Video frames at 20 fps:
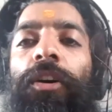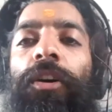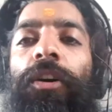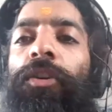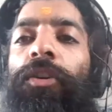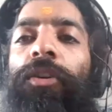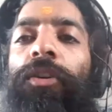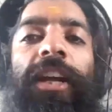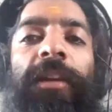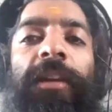
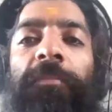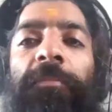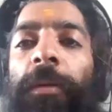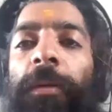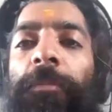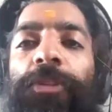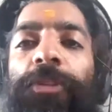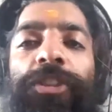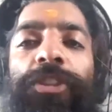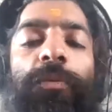online
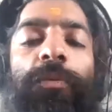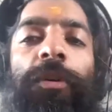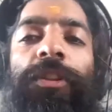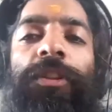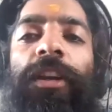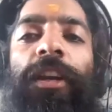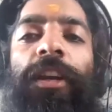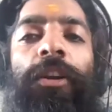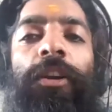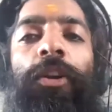membership where
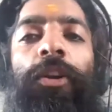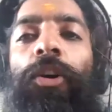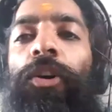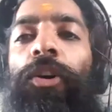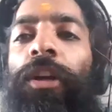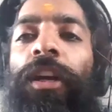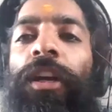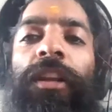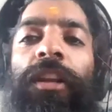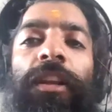they can
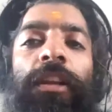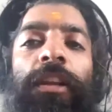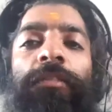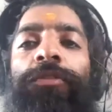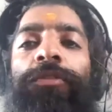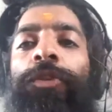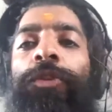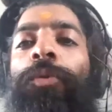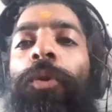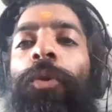log in and
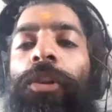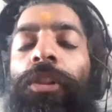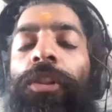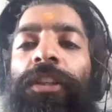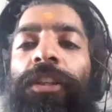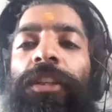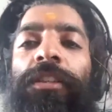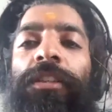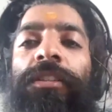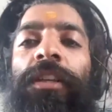view all
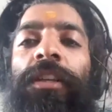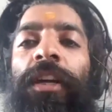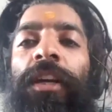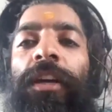these,